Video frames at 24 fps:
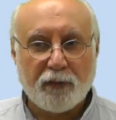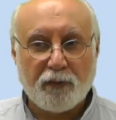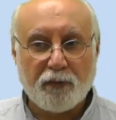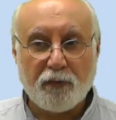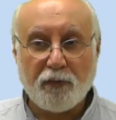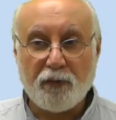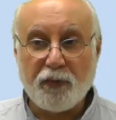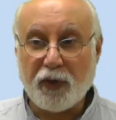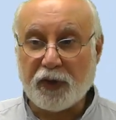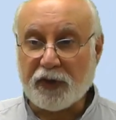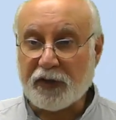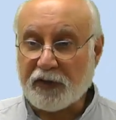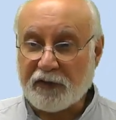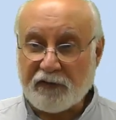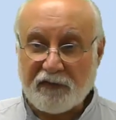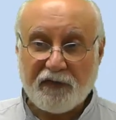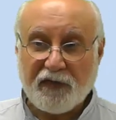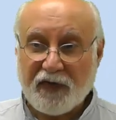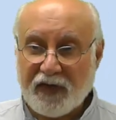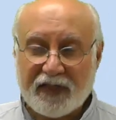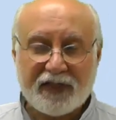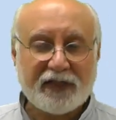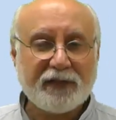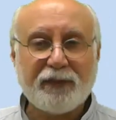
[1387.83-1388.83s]
but
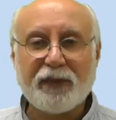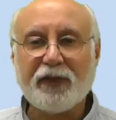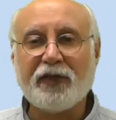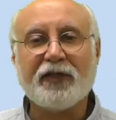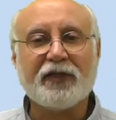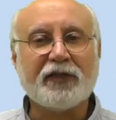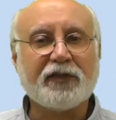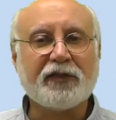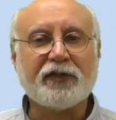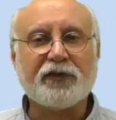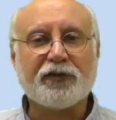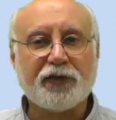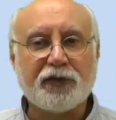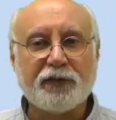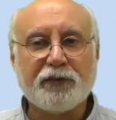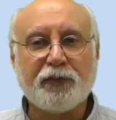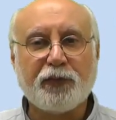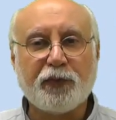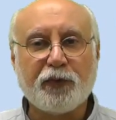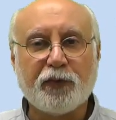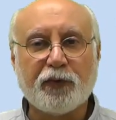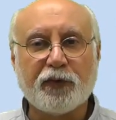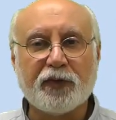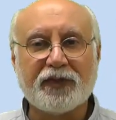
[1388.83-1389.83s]
infeasible extreme
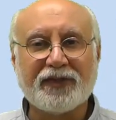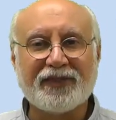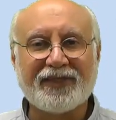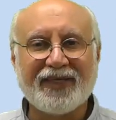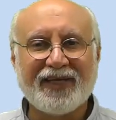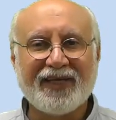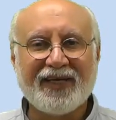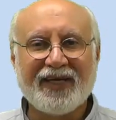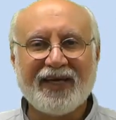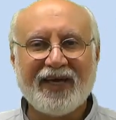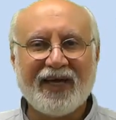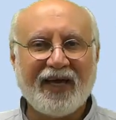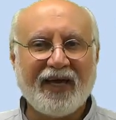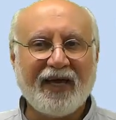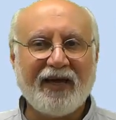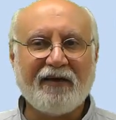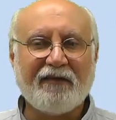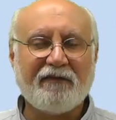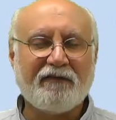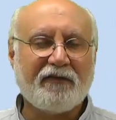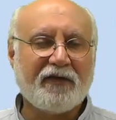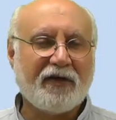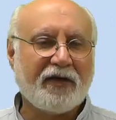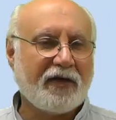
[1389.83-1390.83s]
points
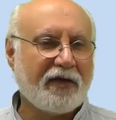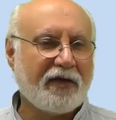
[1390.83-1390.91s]
have